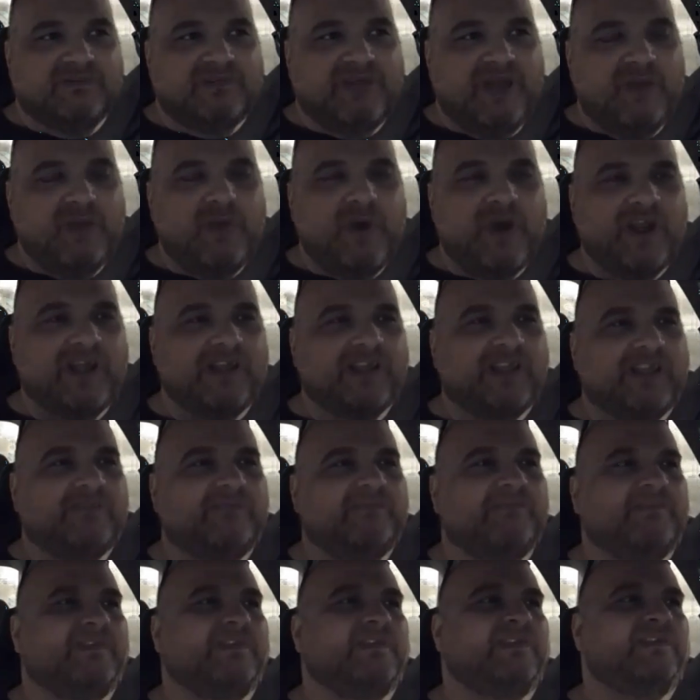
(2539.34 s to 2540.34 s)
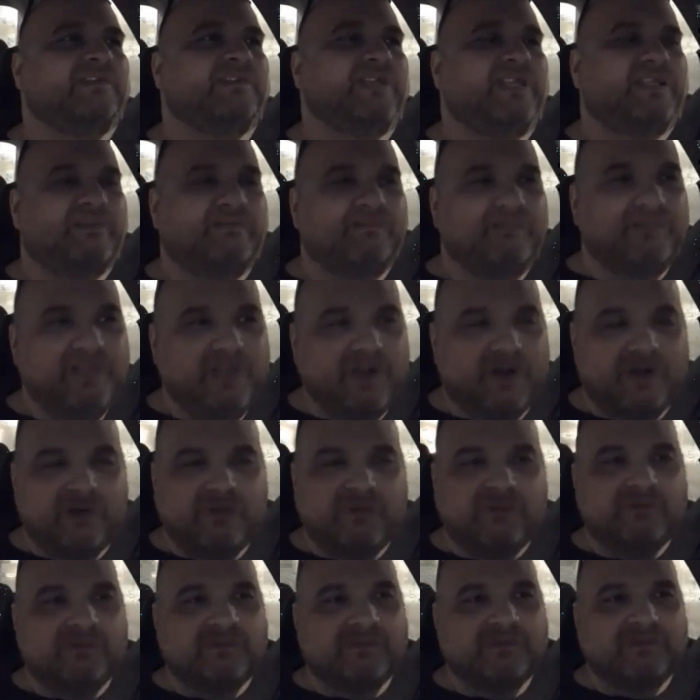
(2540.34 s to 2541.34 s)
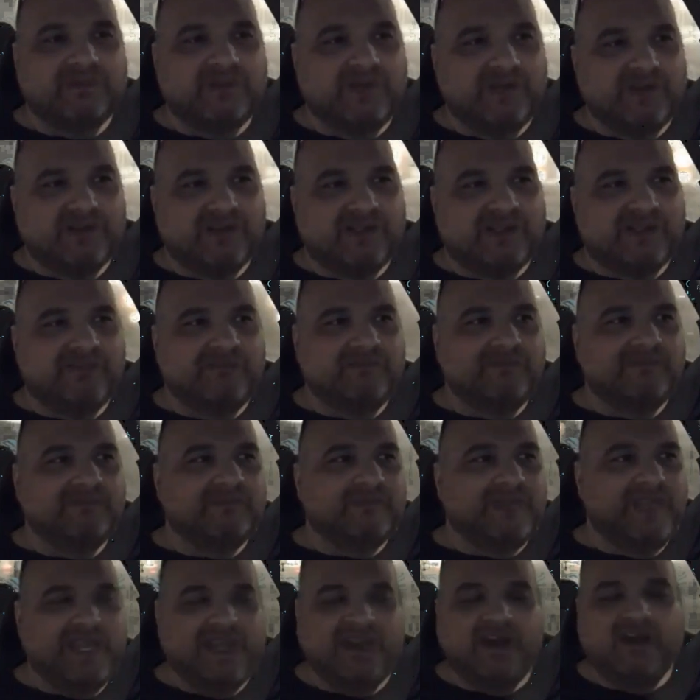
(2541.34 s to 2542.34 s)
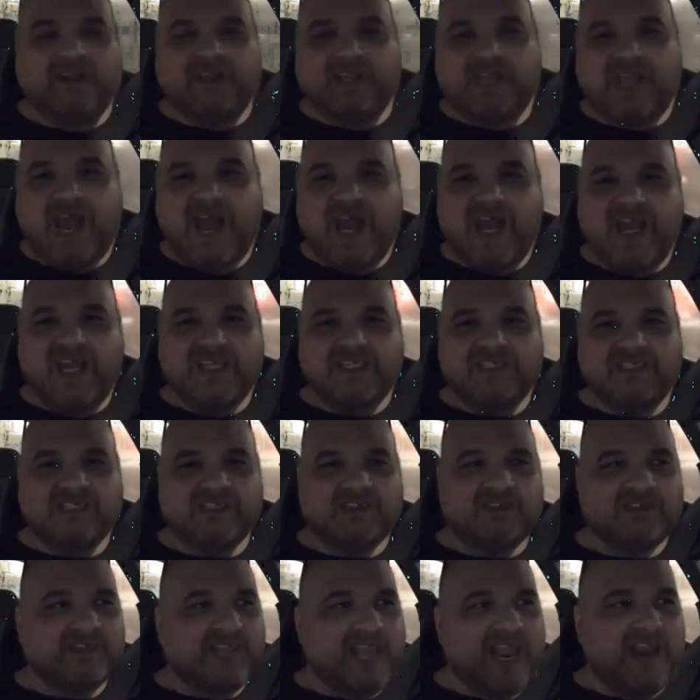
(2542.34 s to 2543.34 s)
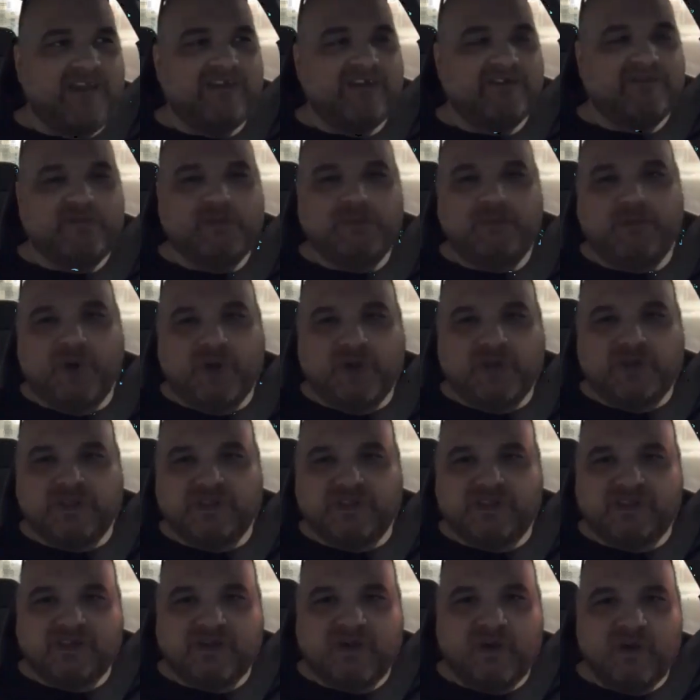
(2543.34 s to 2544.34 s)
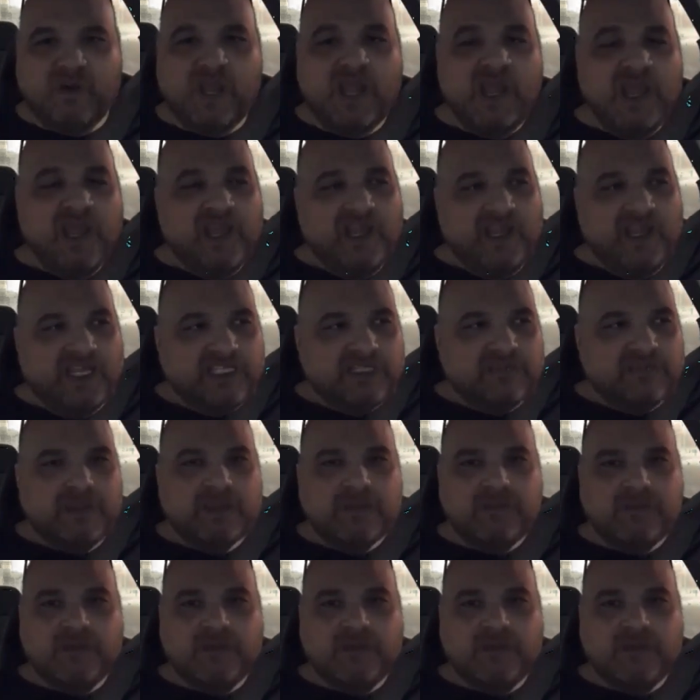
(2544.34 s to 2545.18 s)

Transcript: I want to you know, uh, hit other guys and carry a football to go. is to make